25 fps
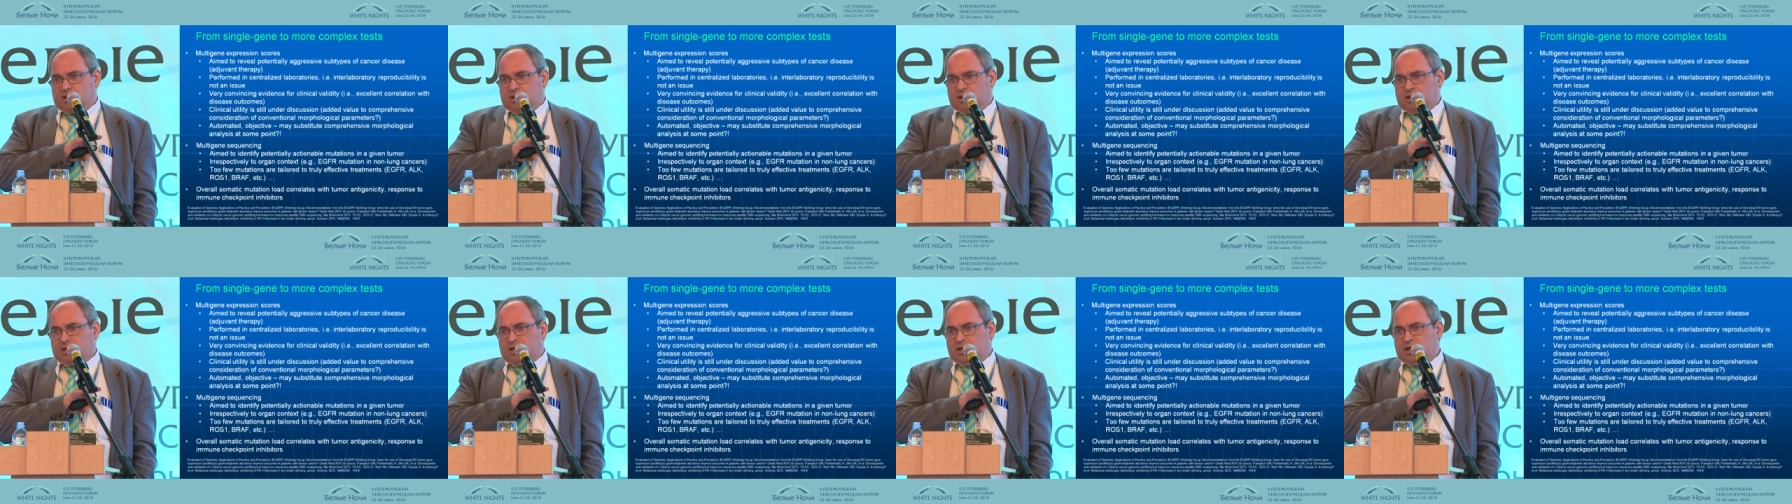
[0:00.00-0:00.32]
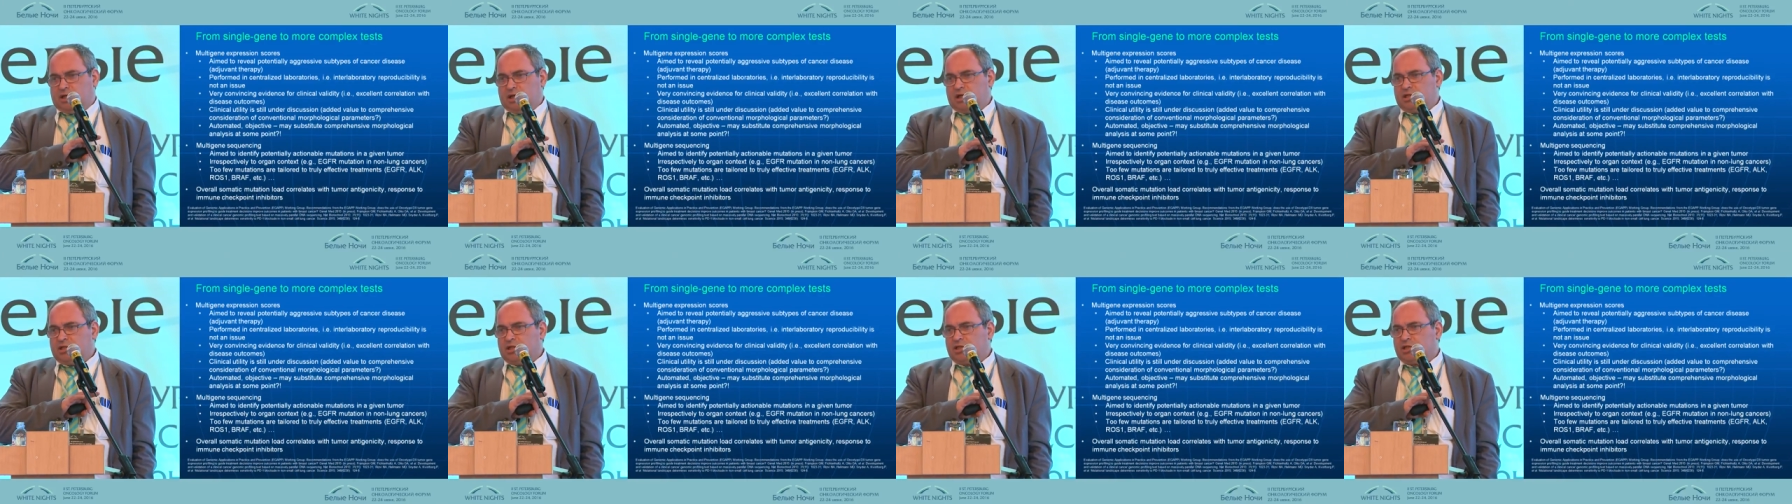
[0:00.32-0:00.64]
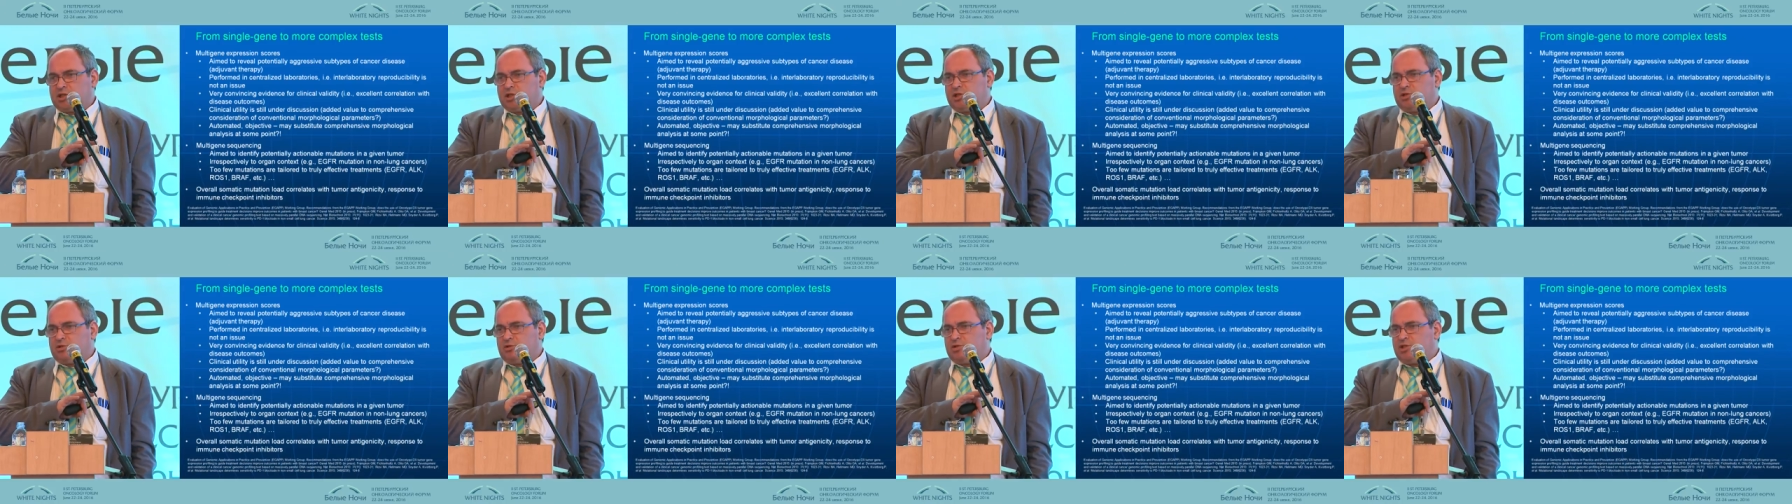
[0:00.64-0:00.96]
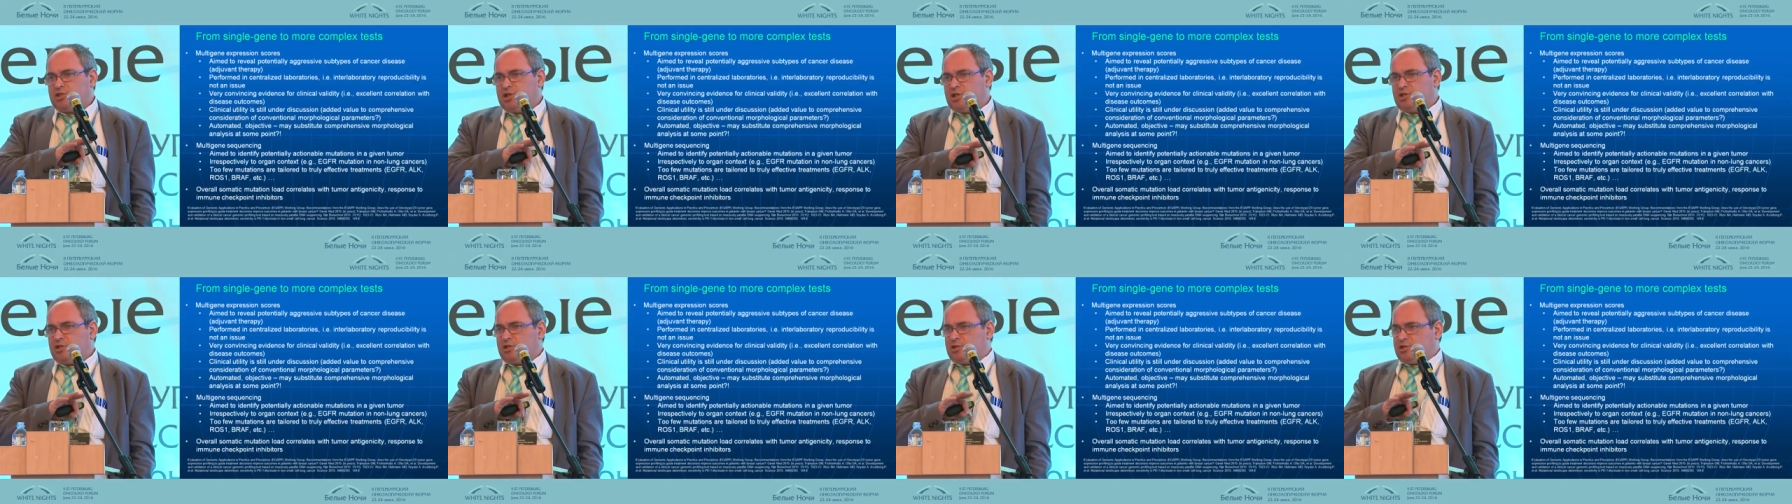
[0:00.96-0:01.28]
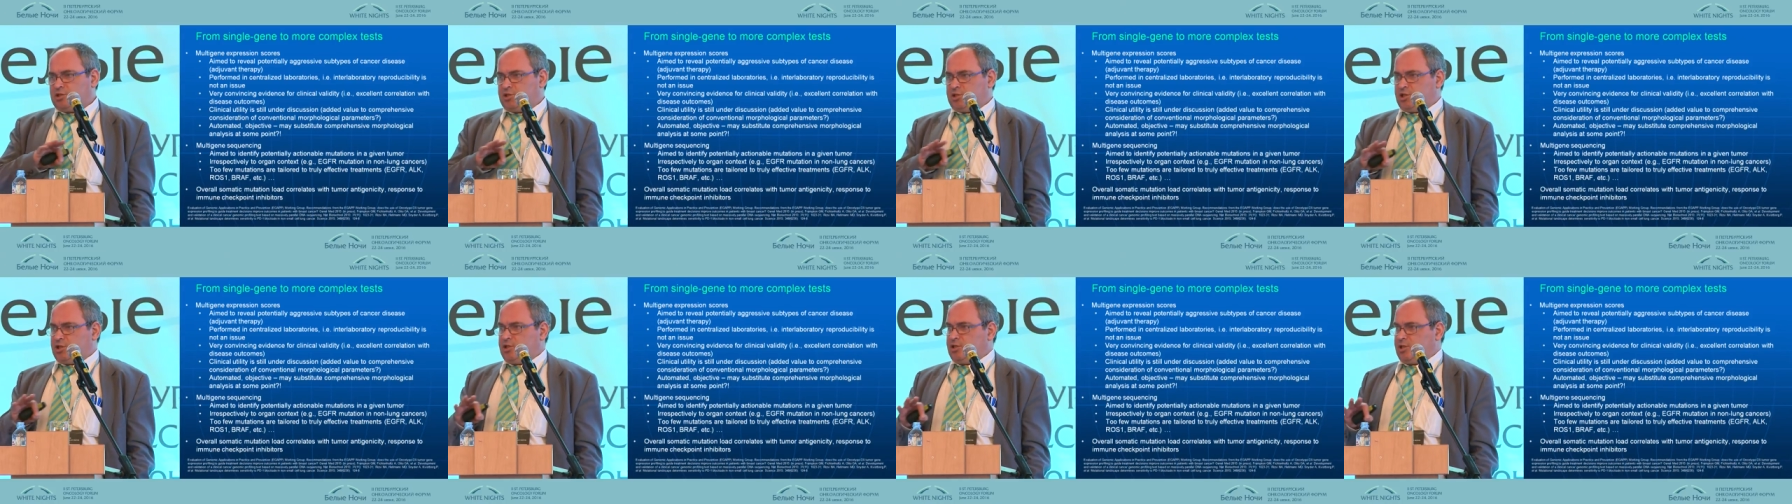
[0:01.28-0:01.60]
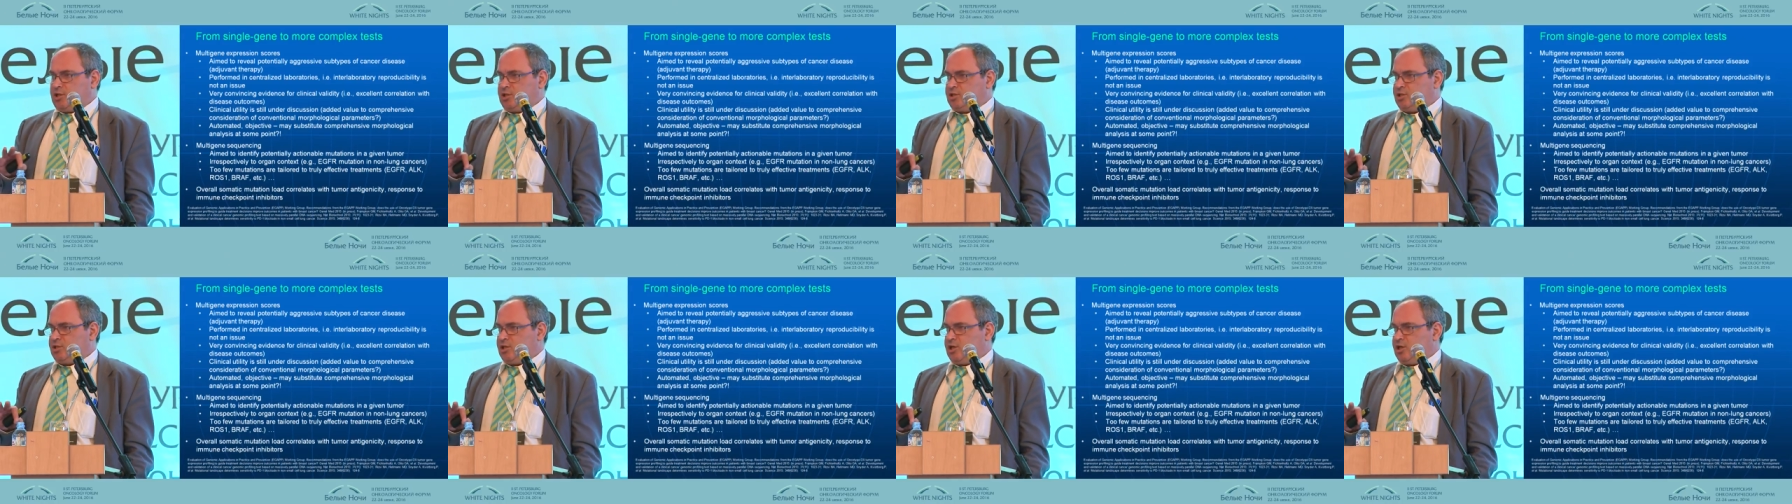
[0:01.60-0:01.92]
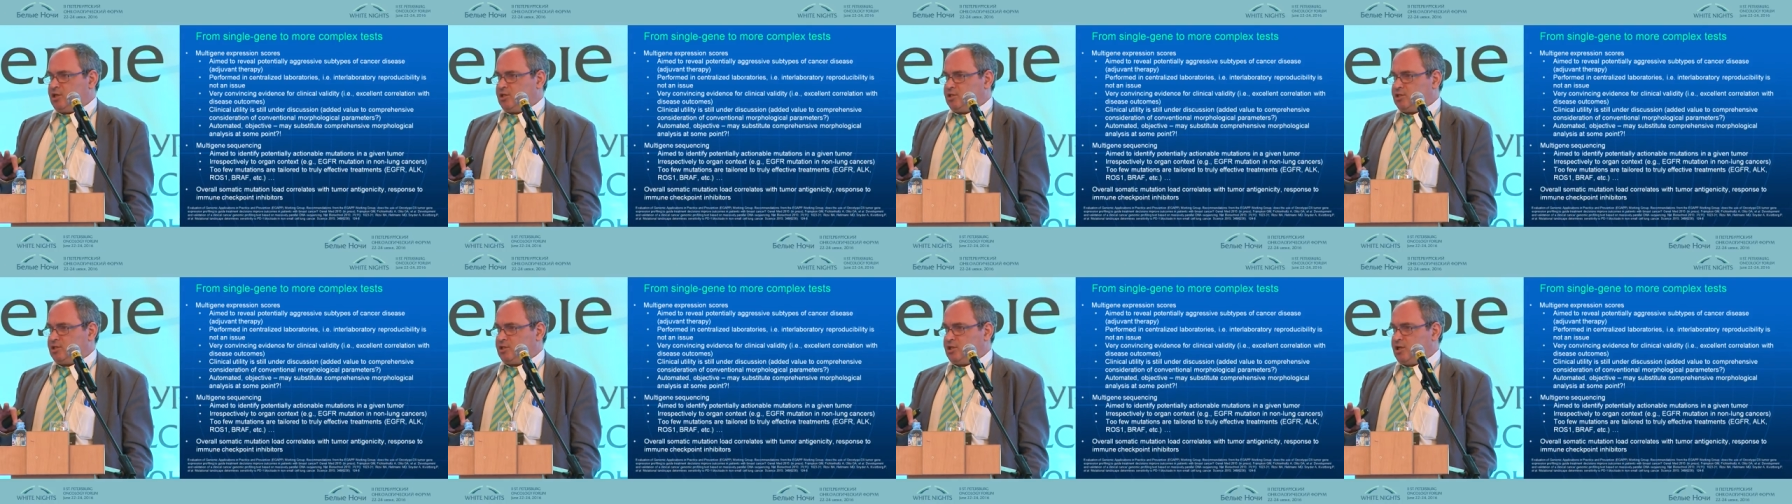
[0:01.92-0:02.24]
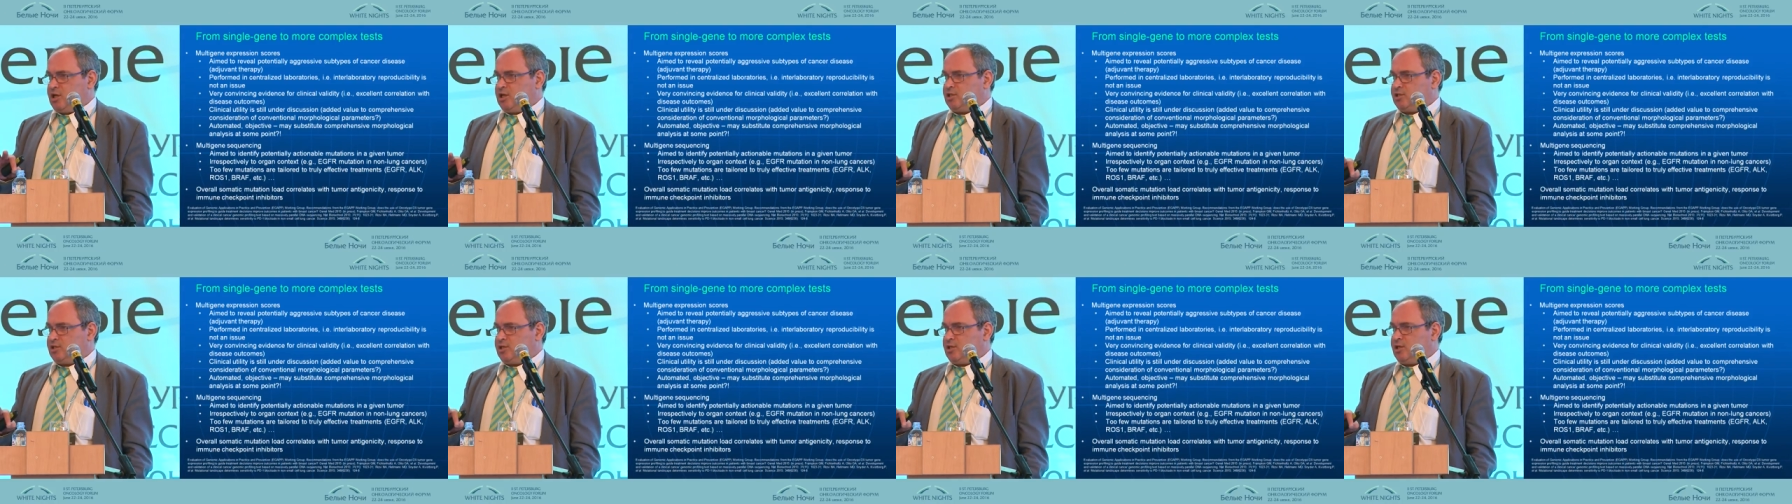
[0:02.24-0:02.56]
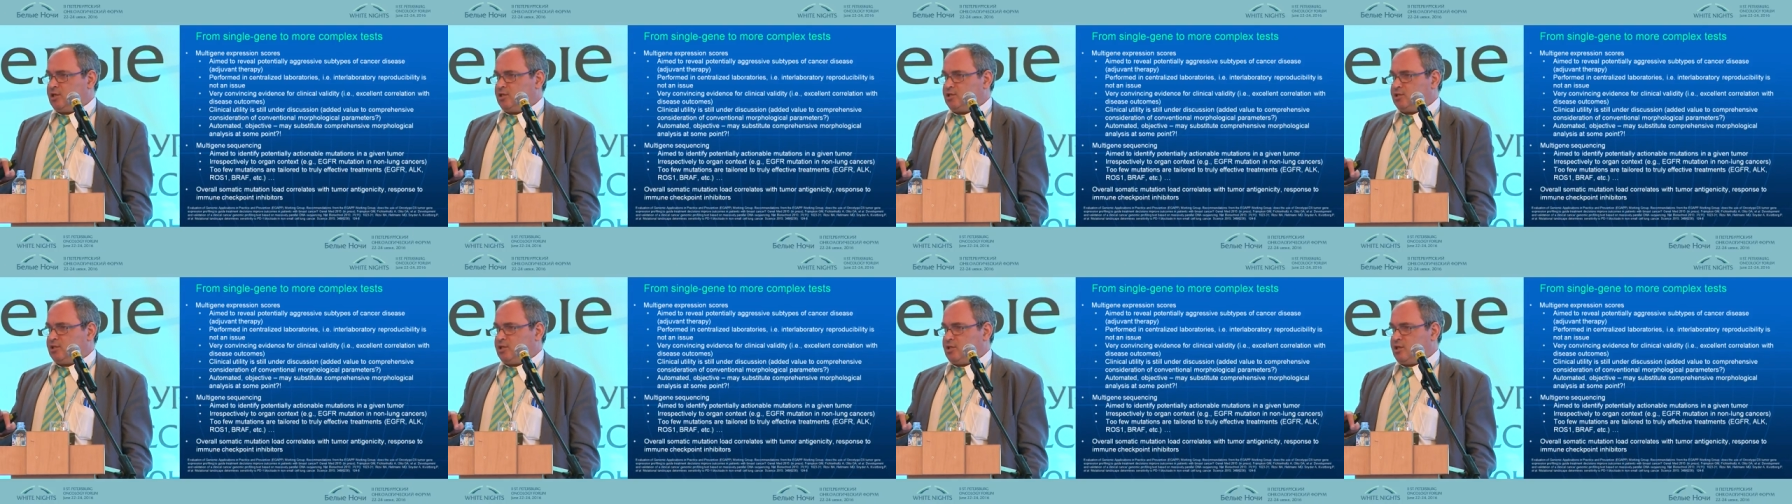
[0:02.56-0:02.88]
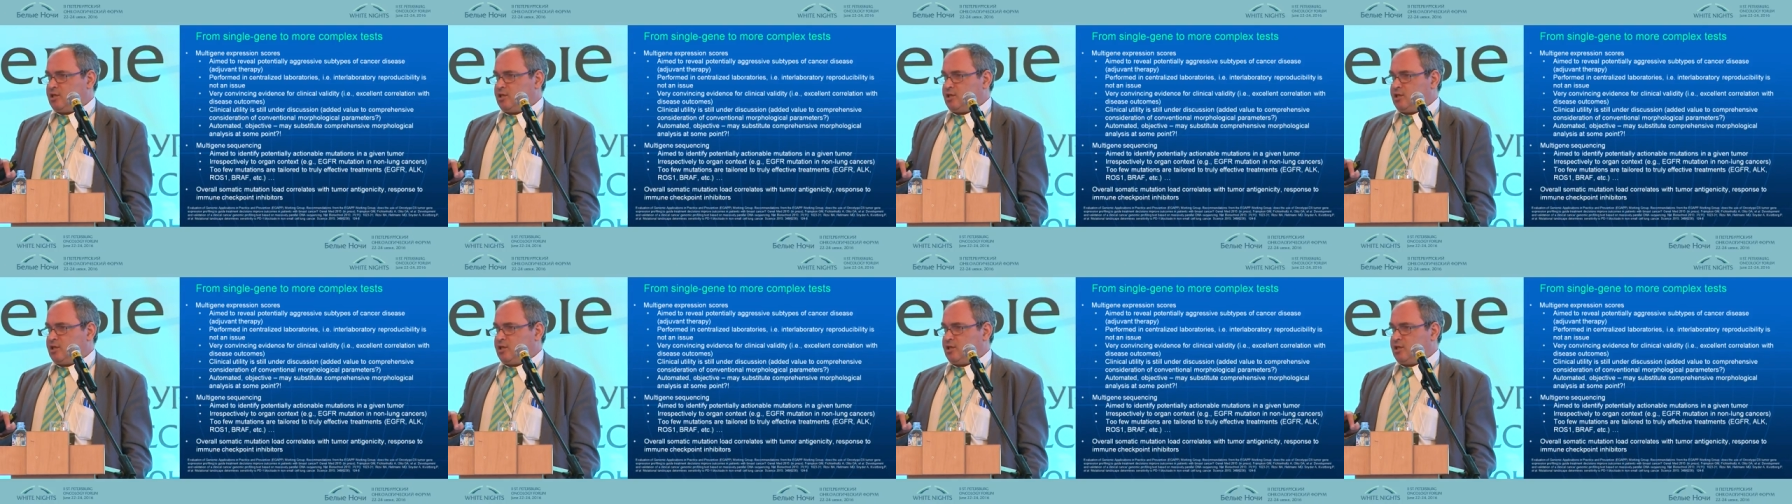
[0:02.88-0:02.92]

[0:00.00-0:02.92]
In addition to single gene assays, assays,